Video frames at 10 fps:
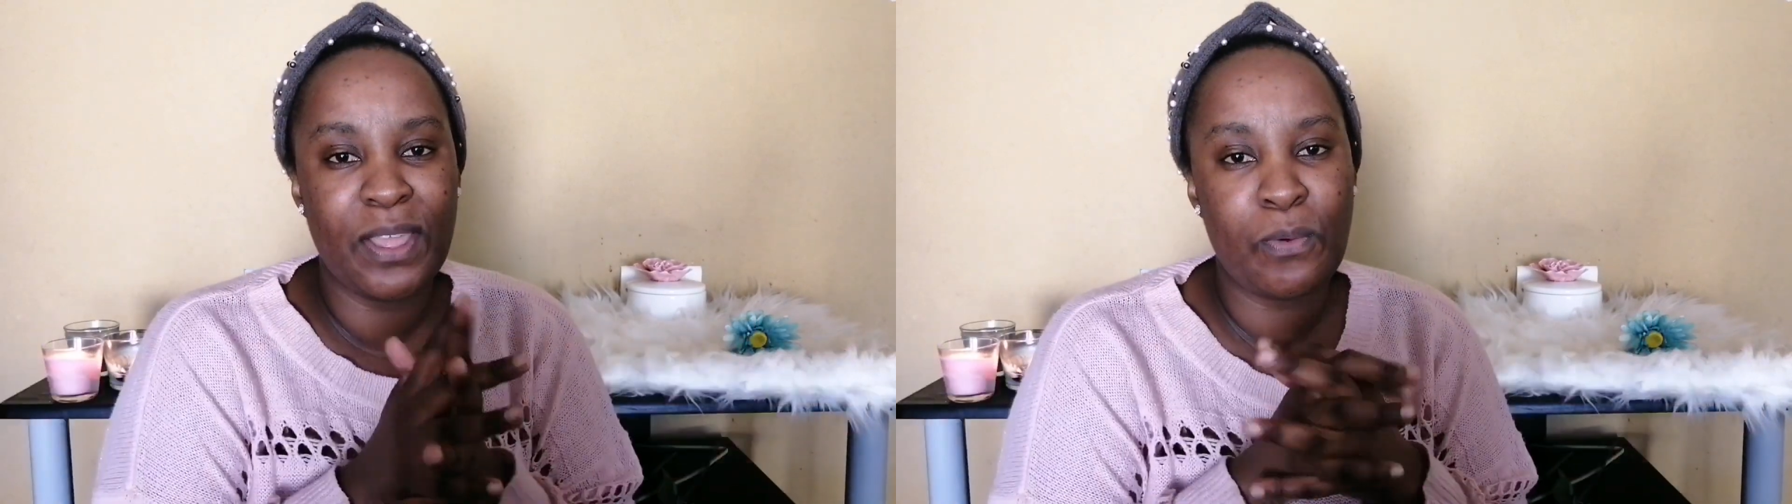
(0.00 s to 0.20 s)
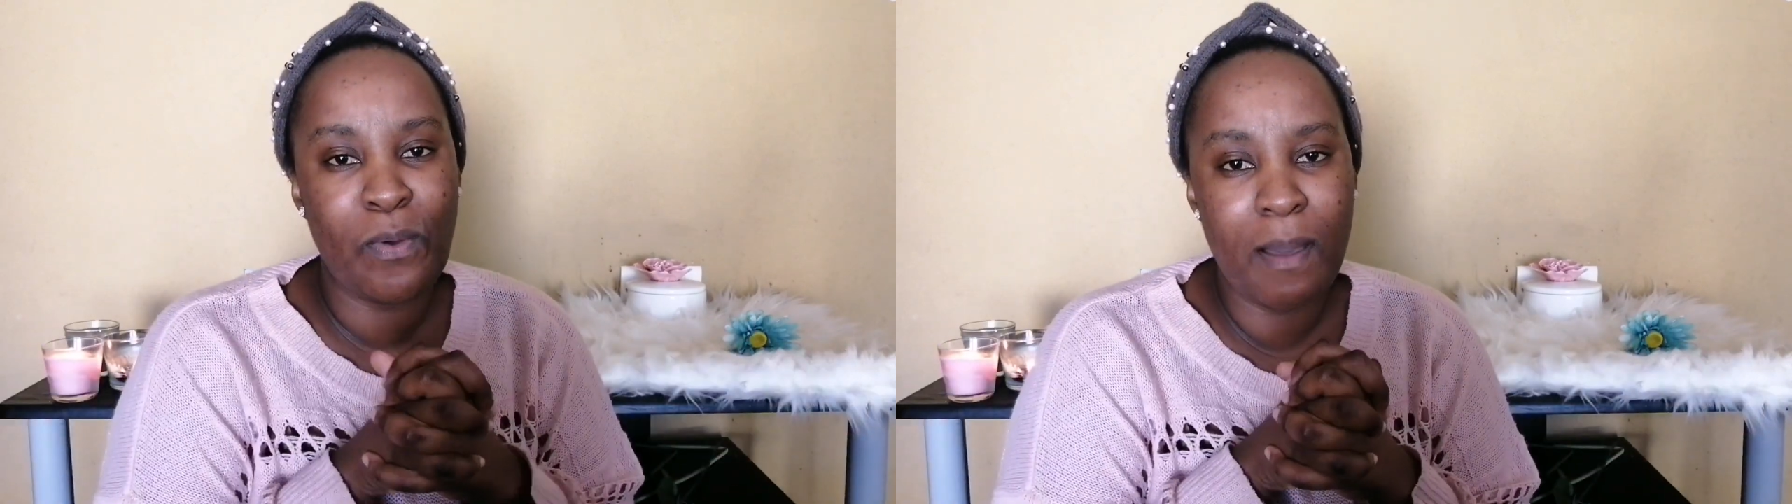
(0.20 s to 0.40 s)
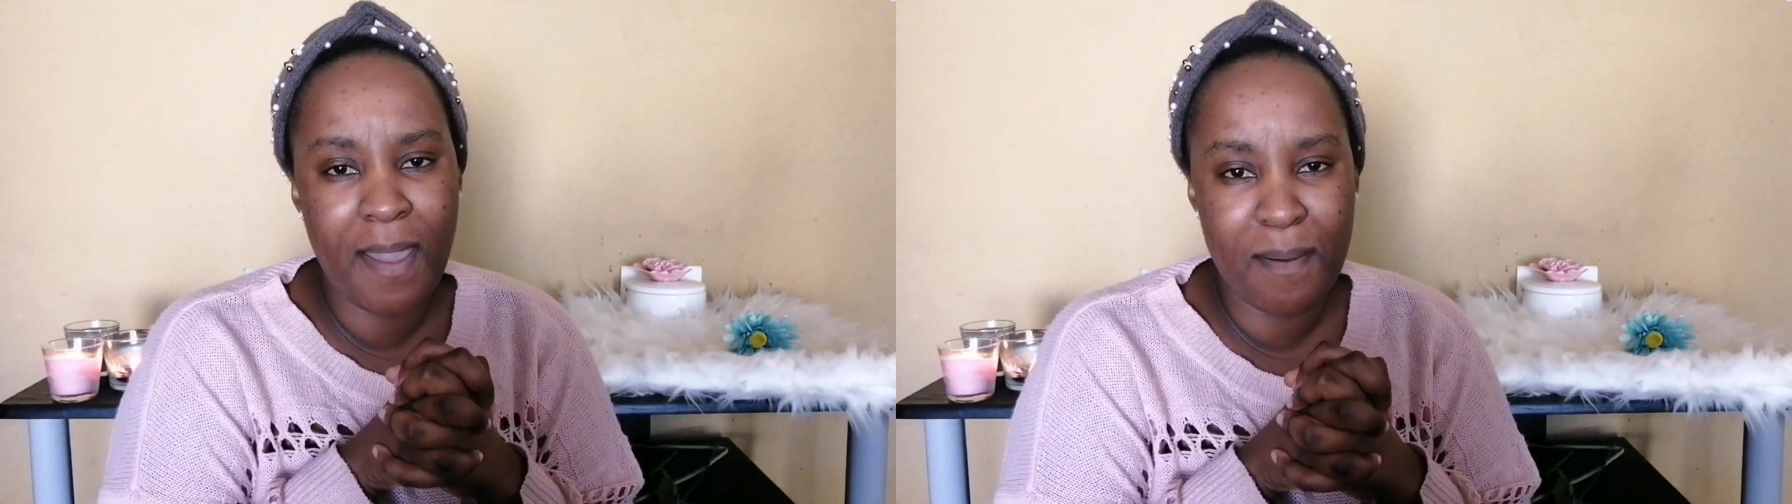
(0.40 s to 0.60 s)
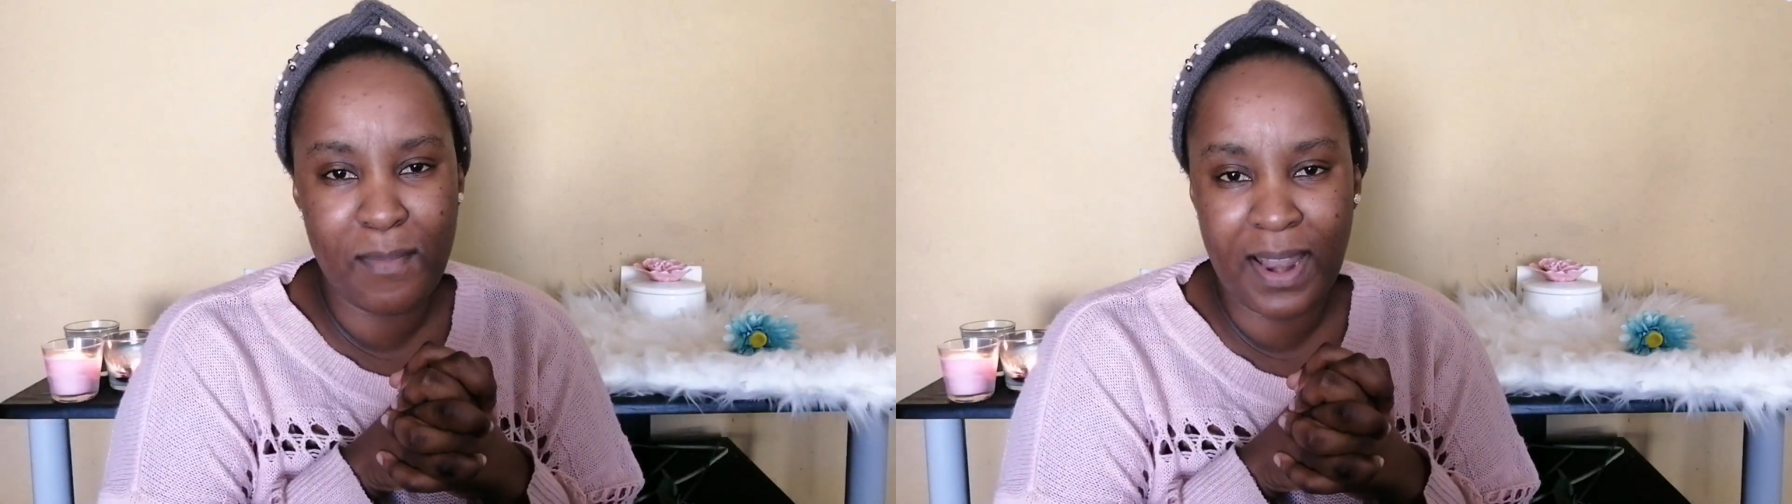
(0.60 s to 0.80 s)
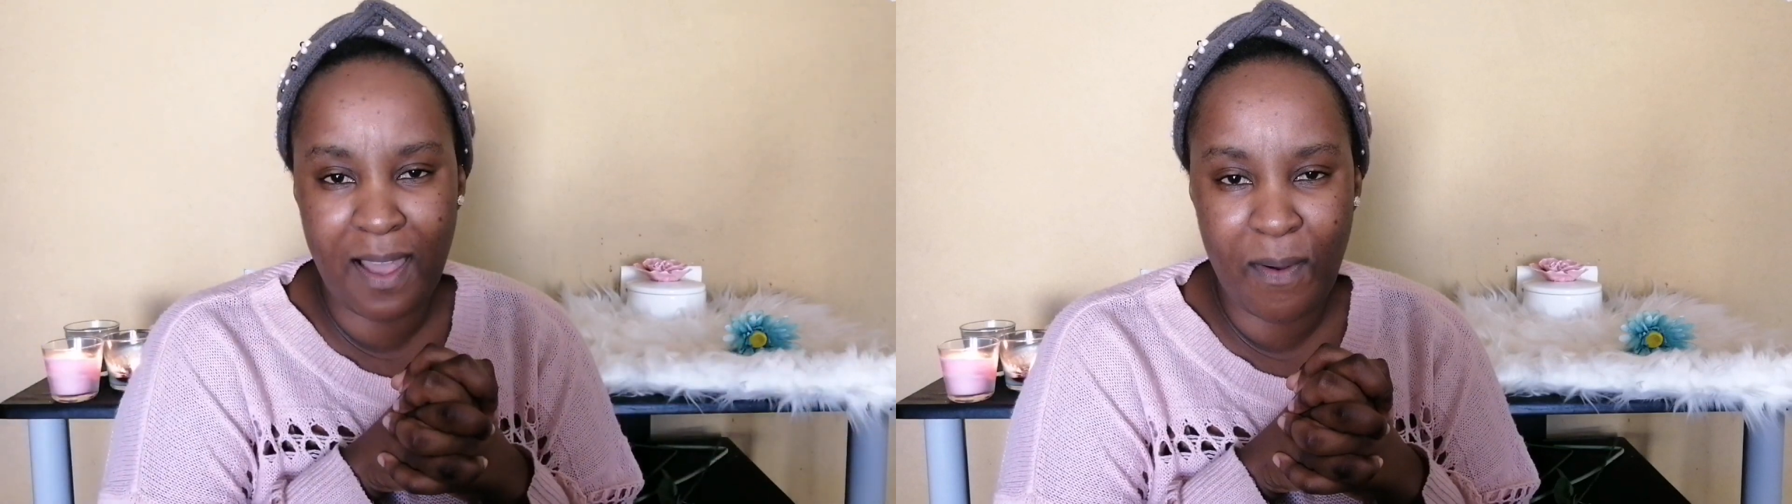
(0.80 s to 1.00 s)

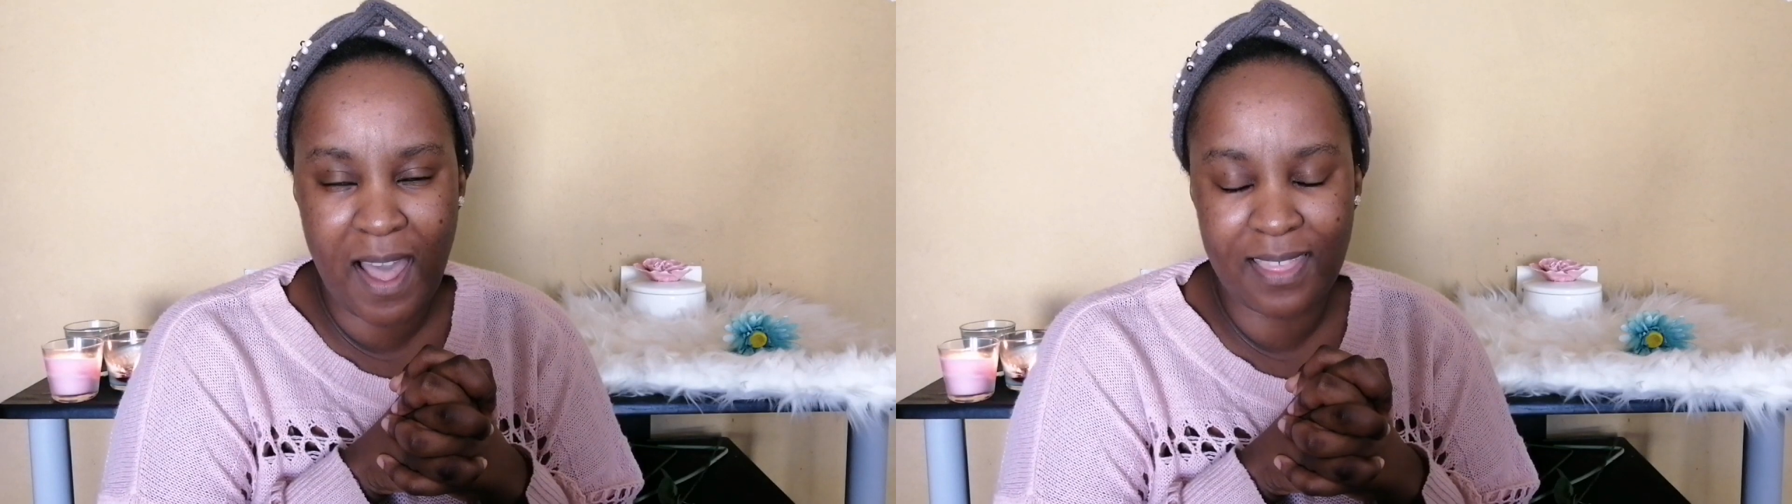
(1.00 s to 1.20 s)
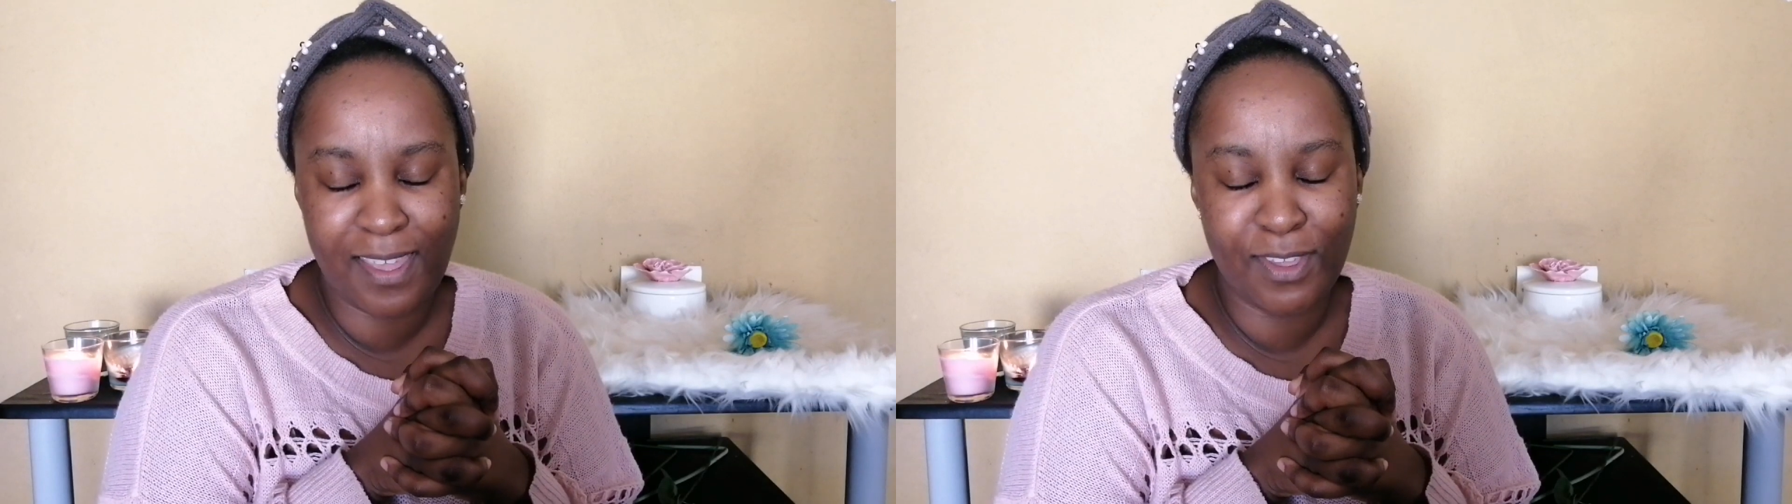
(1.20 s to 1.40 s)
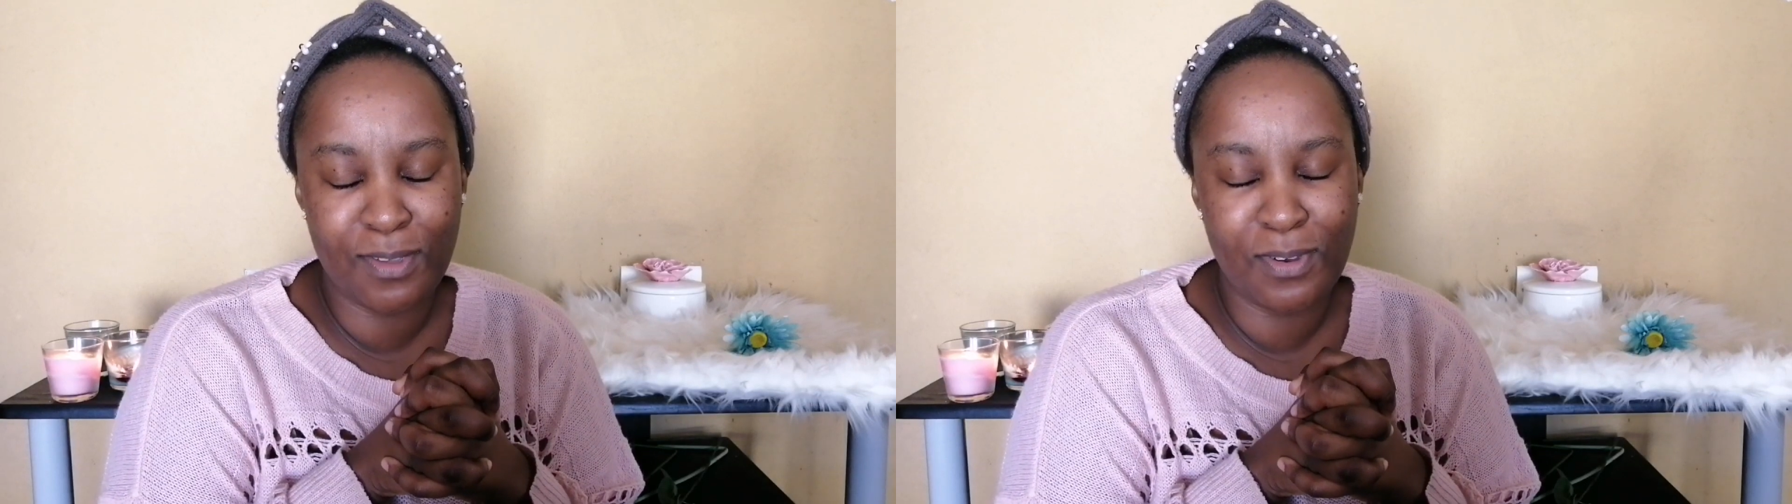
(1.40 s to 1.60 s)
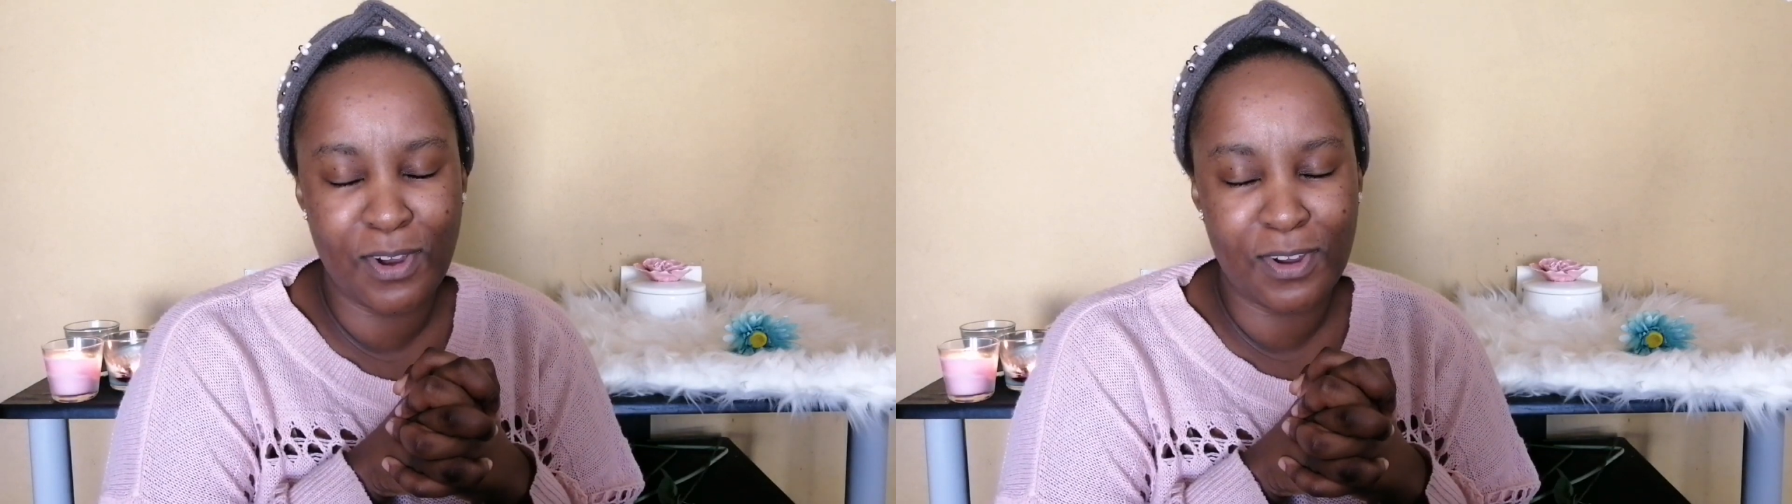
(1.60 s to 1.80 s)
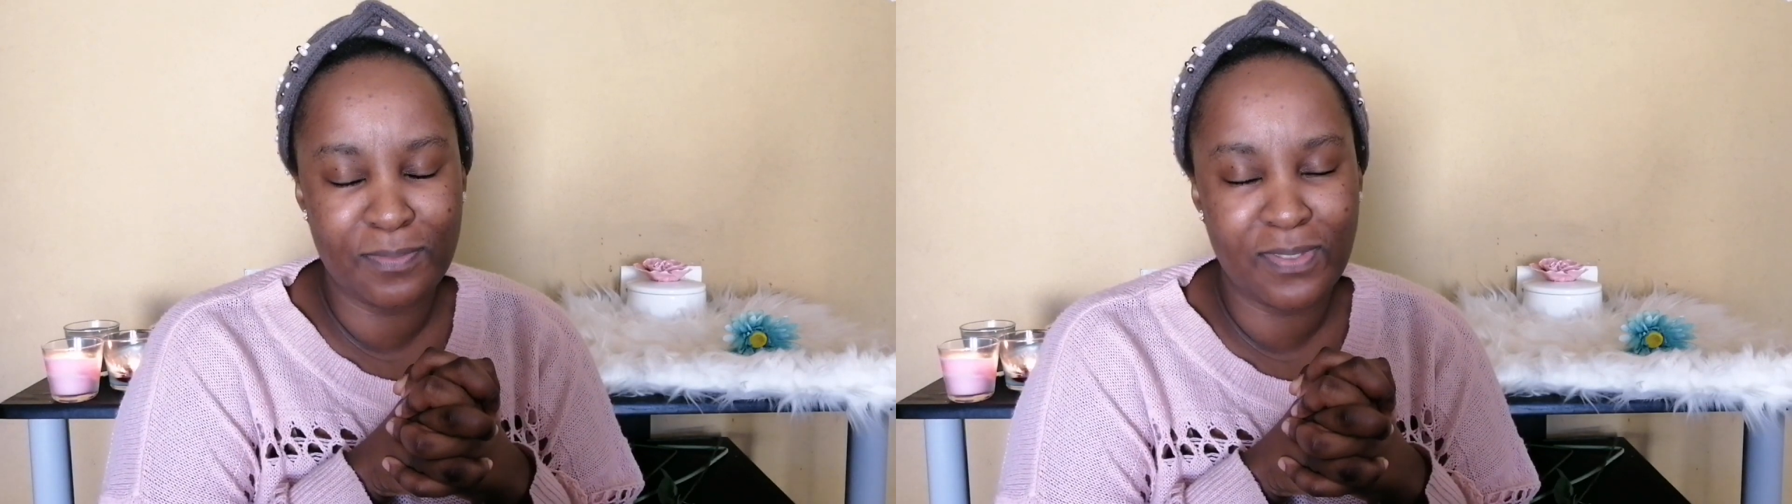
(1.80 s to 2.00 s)
thank you
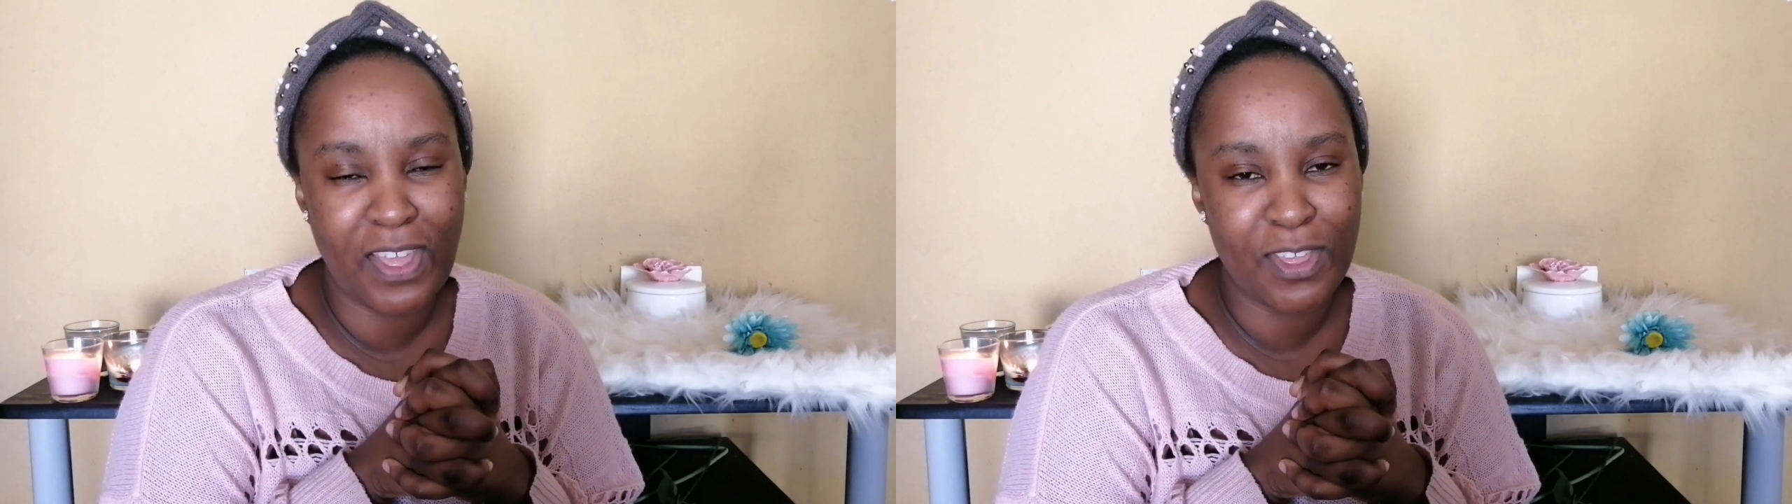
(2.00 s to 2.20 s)
girl,